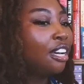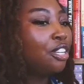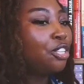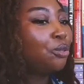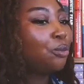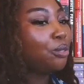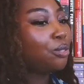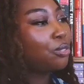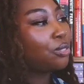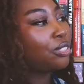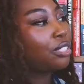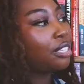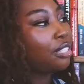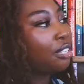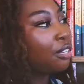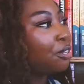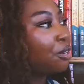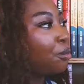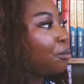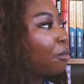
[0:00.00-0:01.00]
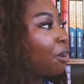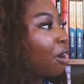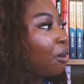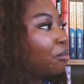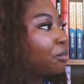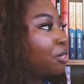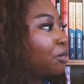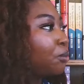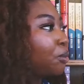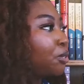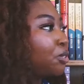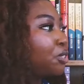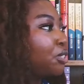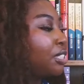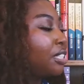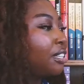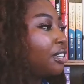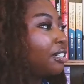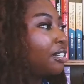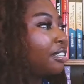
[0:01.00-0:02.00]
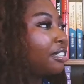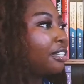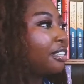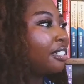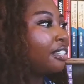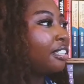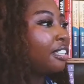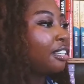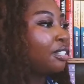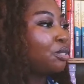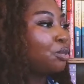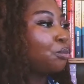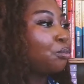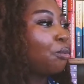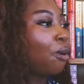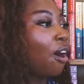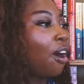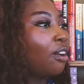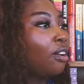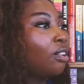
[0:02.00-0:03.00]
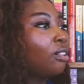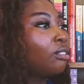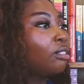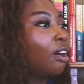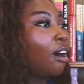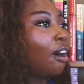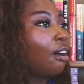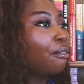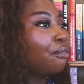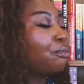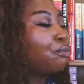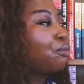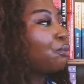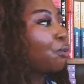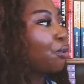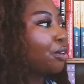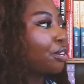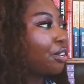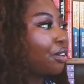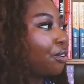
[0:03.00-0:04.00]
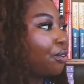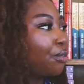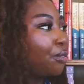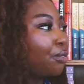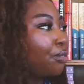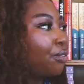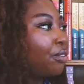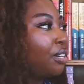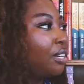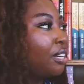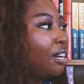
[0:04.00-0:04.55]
you understand that your mom did what she could, it's brought a lot for you